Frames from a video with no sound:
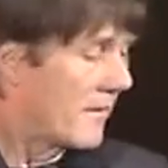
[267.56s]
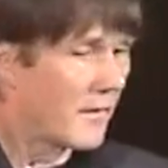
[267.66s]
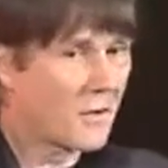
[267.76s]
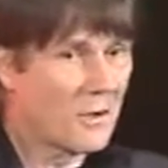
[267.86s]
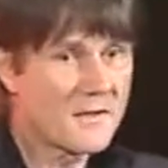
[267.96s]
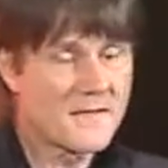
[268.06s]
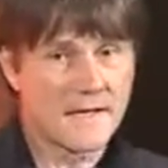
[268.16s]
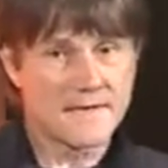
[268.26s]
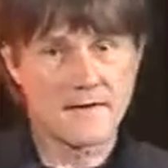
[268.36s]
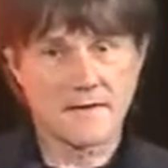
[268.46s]
The
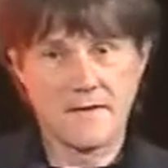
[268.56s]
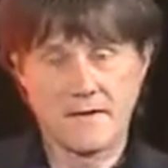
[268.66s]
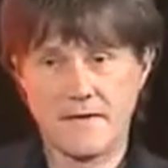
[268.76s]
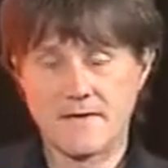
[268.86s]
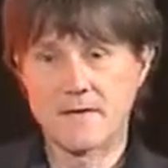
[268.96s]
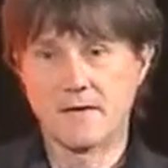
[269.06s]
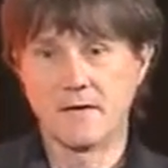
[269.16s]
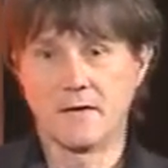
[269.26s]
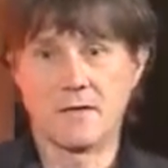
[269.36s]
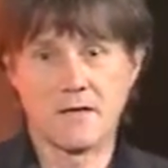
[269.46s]
context, I think, is
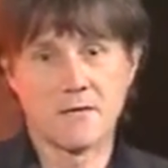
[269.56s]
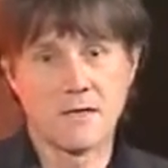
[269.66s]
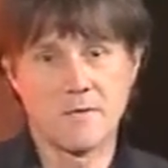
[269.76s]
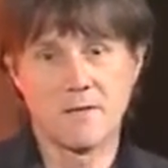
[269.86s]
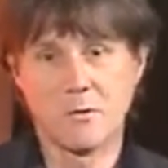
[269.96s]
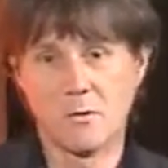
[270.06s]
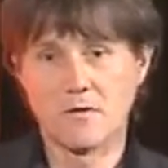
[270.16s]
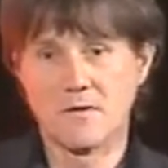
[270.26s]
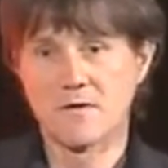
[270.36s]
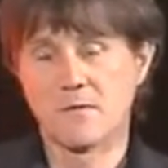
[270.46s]
incredibly
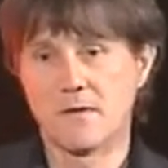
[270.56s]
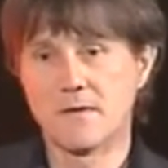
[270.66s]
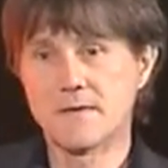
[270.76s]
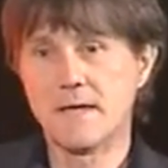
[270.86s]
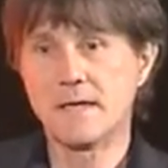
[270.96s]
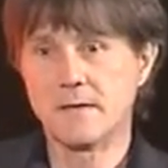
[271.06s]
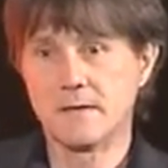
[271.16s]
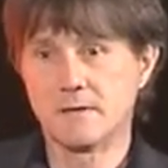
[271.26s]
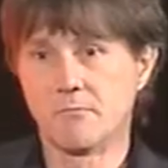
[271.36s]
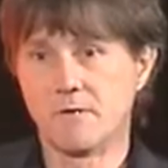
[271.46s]
important to
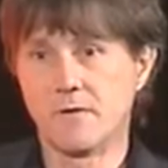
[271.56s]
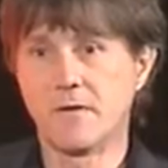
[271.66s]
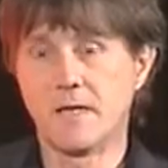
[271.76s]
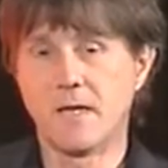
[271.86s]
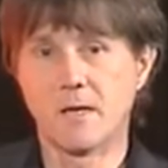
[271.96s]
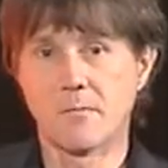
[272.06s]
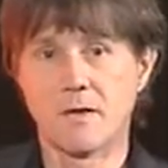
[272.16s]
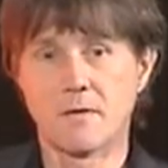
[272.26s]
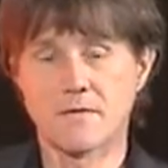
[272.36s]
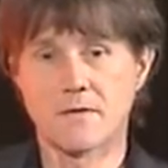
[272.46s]
understand when you're thinking
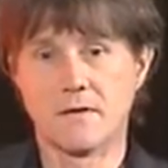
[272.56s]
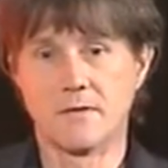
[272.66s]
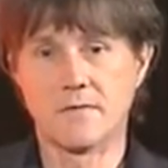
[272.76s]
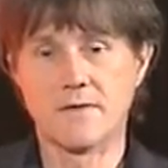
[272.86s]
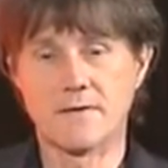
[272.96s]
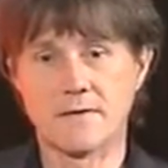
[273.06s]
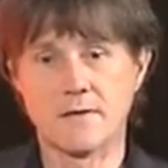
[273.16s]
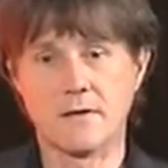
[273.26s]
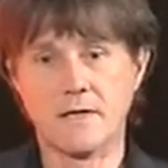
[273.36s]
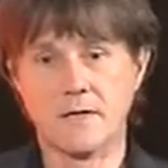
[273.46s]
about
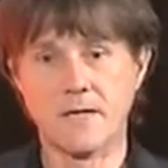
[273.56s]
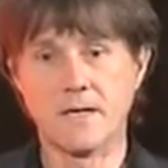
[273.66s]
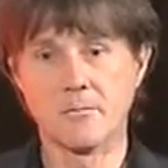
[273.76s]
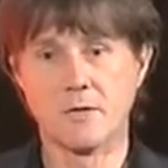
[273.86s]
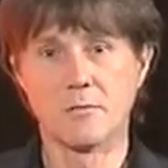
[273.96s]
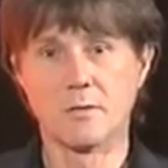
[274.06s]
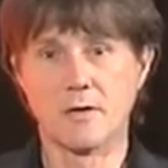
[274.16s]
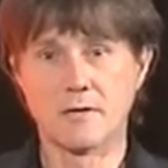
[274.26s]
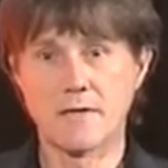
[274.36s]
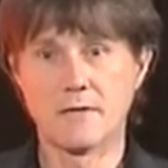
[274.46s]
distance learning and how
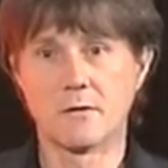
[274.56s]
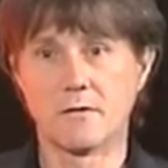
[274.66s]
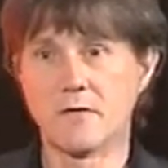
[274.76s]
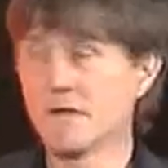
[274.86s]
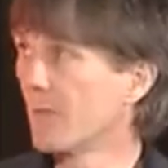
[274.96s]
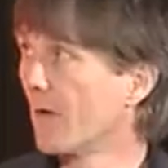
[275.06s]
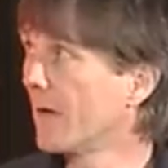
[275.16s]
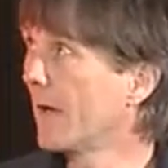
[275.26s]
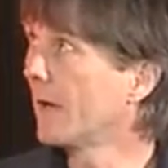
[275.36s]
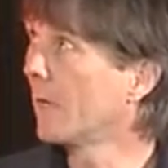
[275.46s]
mobile technologies
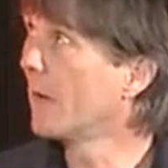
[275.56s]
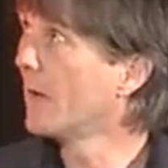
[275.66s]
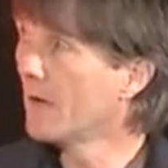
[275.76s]
might help.